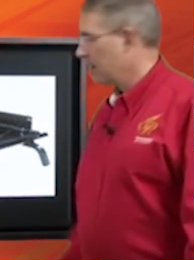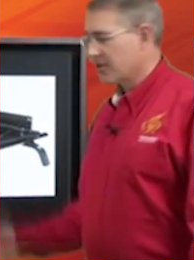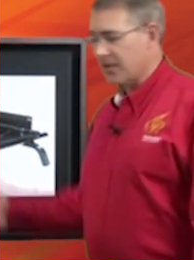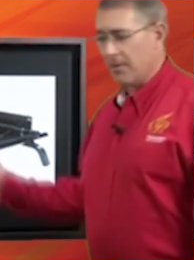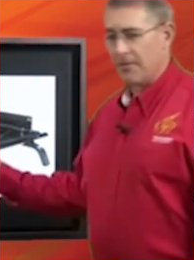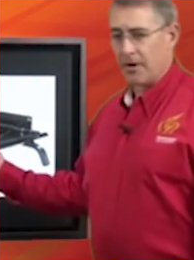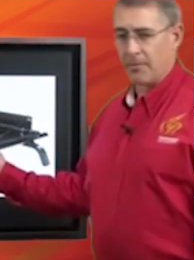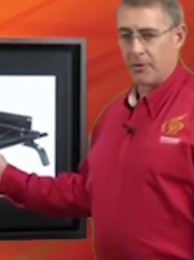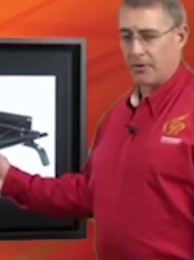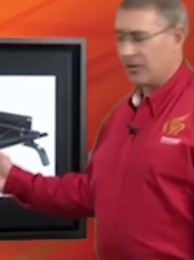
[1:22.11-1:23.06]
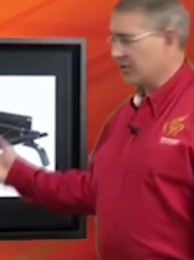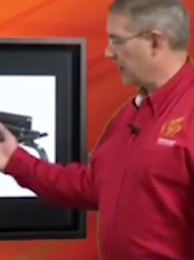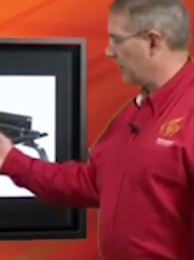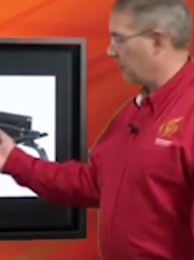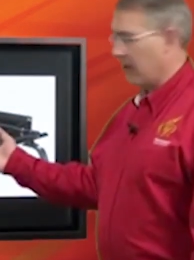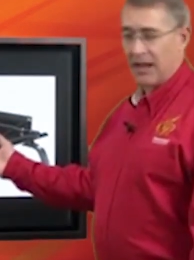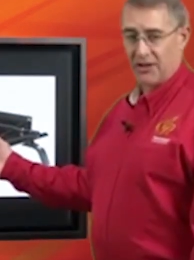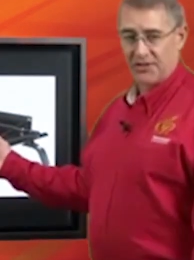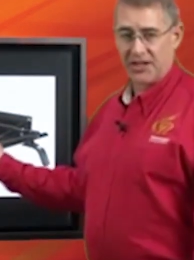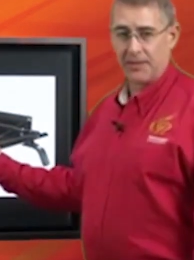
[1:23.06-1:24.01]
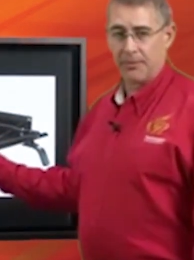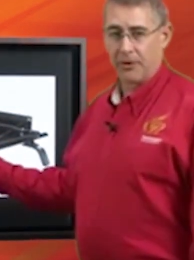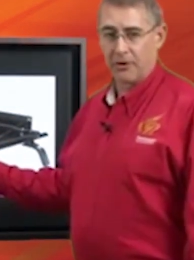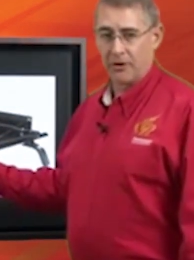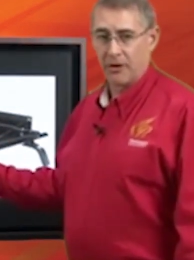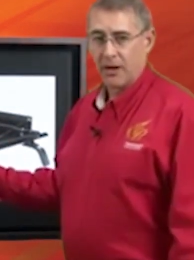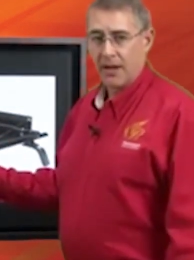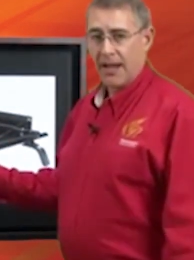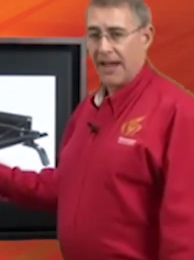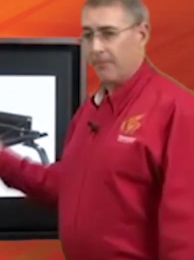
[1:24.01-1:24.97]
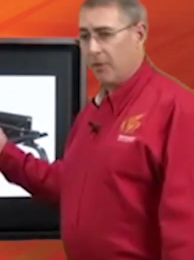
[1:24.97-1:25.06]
Some of our burners, like our LC burner, have